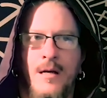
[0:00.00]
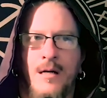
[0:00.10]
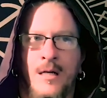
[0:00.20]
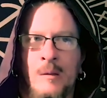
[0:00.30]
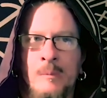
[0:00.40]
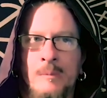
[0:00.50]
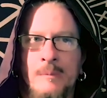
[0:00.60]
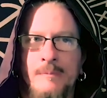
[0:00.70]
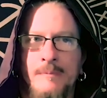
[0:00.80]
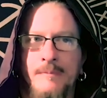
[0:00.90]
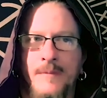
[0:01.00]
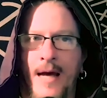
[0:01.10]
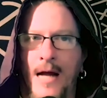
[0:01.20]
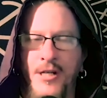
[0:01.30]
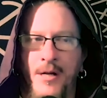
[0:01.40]
um,
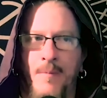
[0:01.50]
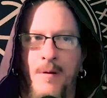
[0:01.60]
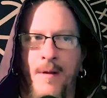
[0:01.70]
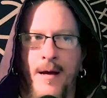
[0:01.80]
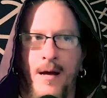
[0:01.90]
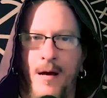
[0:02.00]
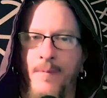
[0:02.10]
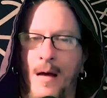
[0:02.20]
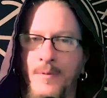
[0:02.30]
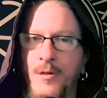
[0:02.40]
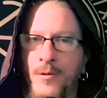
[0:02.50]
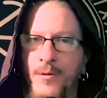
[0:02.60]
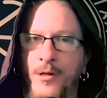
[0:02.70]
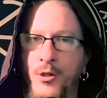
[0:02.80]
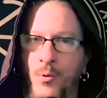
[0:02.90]
catching up? I'm like, yeah,
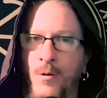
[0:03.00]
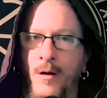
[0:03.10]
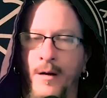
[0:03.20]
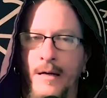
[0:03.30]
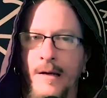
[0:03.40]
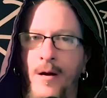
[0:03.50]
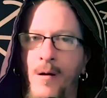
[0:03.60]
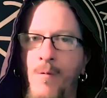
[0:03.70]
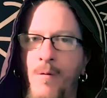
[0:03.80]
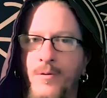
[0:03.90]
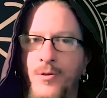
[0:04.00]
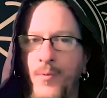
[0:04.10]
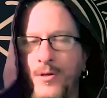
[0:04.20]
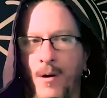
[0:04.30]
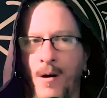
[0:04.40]
absolutely. Sure. You know? So
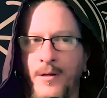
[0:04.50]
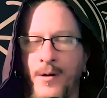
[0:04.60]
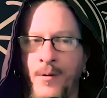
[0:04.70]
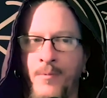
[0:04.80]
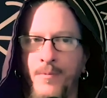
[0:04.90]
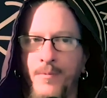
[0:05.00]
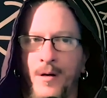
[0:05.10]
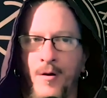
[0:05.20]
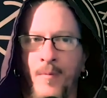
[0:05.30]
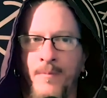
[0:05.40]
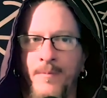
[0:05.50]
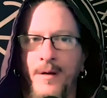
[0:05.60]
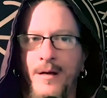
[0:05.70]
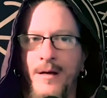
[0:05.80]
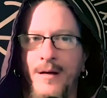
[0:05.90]
we talked, you know, um,
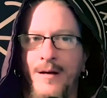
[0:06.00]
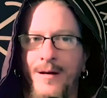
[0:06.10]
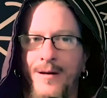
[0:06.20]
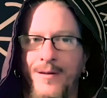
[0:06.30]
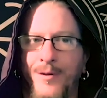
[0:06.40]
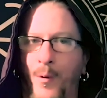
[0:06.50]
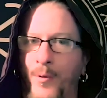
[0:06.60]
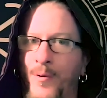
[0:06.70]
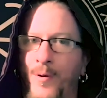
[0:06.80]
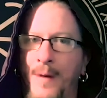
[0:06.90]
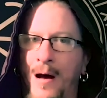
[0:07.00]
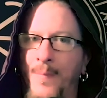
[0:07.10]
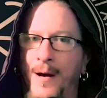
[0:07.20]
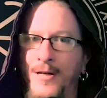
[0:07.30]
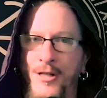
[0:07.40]
told her about
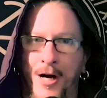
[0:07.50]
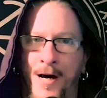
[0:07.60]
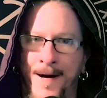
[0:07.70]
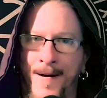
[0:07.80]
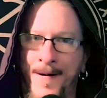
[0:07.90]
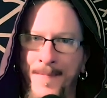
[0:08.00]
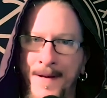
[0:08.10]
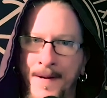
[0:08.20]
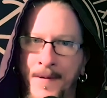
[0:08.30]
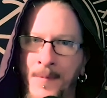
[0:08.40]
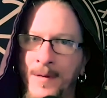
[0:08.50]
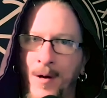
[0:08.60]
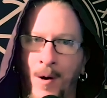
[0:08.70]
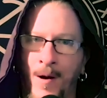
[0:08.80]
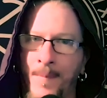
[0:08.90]
my job, you know,
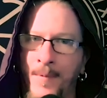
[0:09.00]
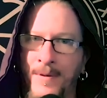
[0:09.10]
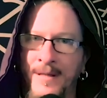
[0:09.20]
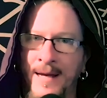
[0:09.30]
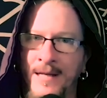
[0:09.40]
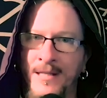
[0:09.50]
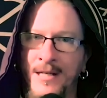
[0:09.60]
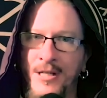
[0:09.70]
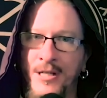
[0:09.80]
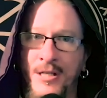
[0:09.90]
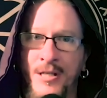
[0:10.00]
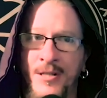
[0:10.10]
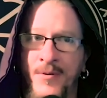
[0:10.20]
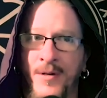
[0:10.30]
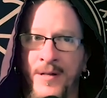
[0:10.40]
caught up on things that she just
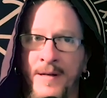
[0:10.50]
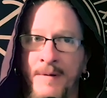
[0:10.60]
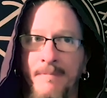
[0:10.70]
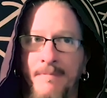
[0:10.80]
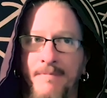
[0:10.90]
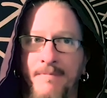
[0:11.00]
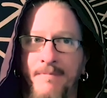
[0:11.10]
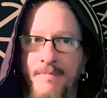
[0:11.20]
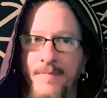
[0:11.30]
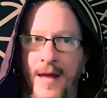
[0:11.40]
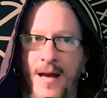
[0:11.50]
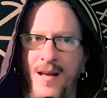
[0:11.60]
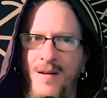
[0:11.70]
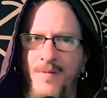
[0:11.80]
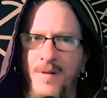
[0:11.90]
doesn't really like, I
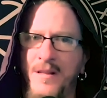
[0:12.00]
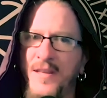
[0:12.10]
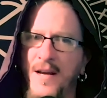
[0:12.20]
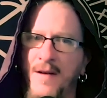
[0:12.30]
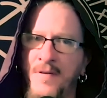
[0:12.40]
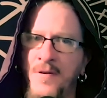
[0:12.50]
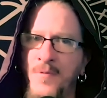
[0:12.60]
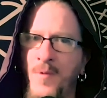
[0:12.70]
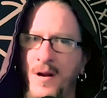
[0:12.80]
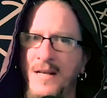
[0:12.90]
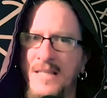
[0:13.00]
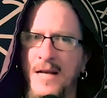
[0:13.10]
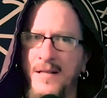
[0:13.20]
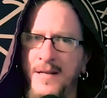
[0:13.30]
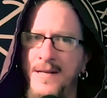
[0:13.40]
don't really think I ever know what exactly it